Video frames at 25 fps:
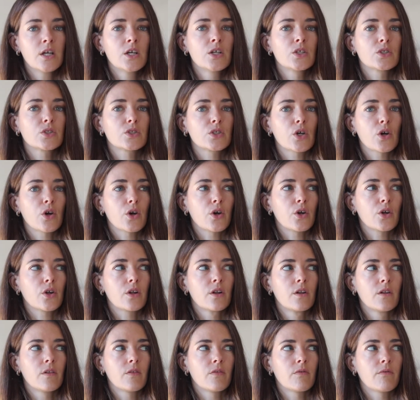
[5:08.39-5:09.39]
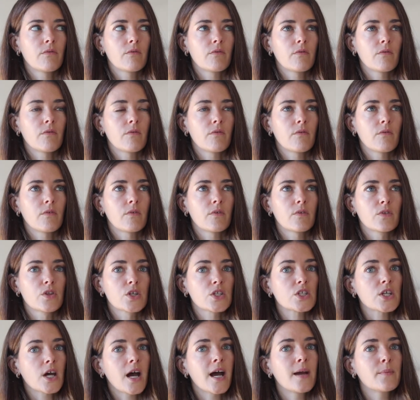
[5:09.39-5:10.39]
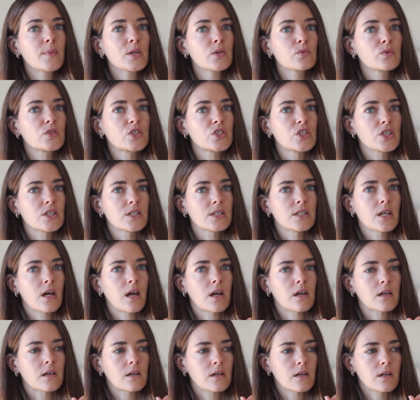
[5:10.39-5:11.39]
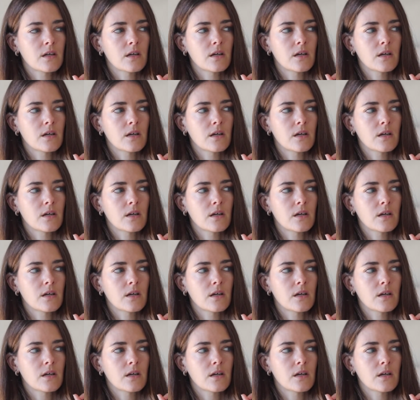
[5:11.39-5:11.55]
So the timing was just like